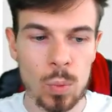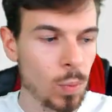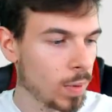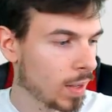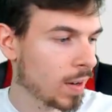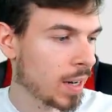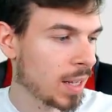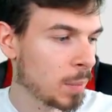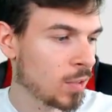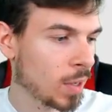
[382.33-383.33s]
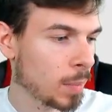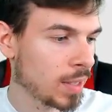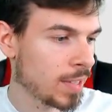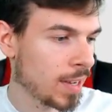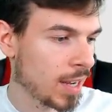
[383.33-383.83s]
All right, let me check my
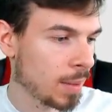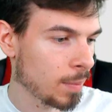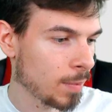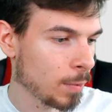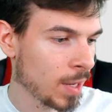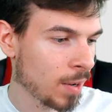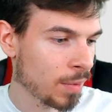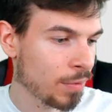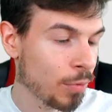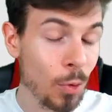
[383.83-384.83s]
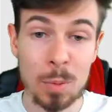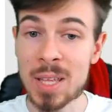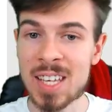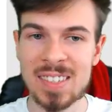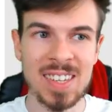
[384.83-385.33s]
time. We are 4
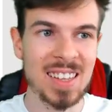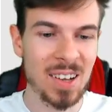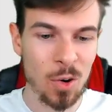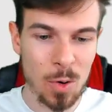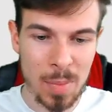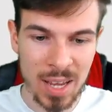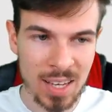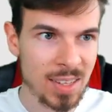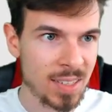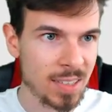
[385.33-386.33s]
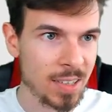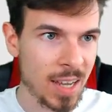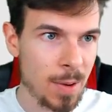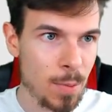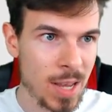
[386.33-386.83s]
minutes in. Oh my goodness. Okay,
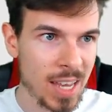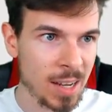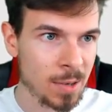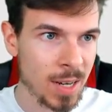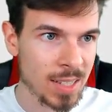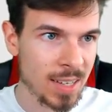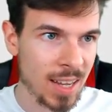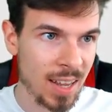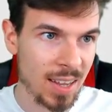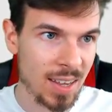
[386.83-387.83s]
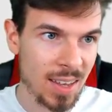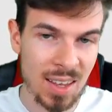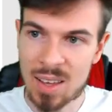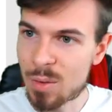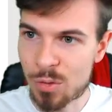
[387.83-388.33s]
we can create a
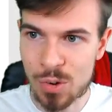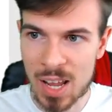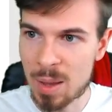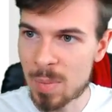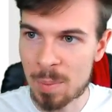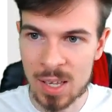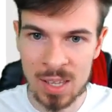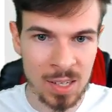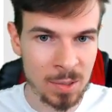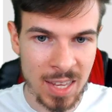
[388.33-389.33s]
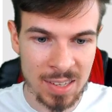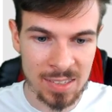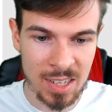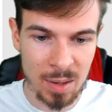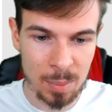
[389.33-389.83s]
frame. I'm gonna go
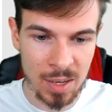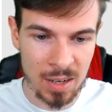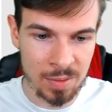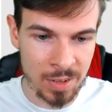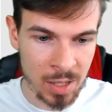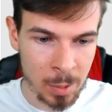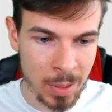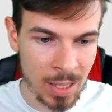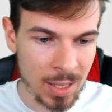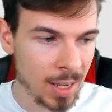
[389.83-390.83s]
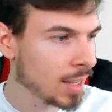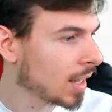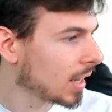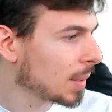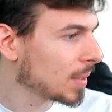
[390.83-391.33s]
desktop here very quickly.
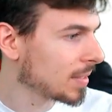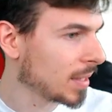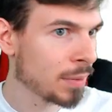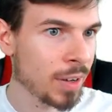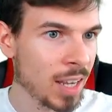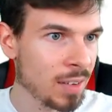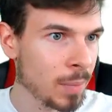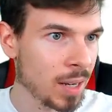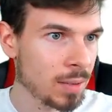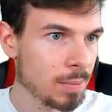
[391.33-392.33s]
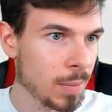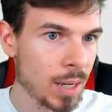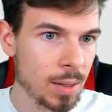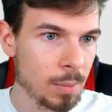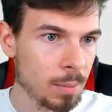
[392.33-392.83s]
Let me see if I have
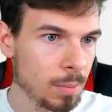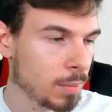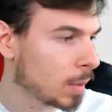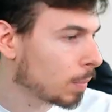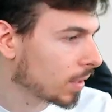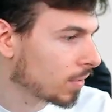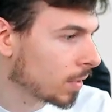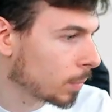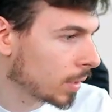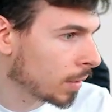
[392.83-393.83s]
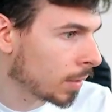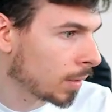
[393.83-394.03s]
the picture with the girl.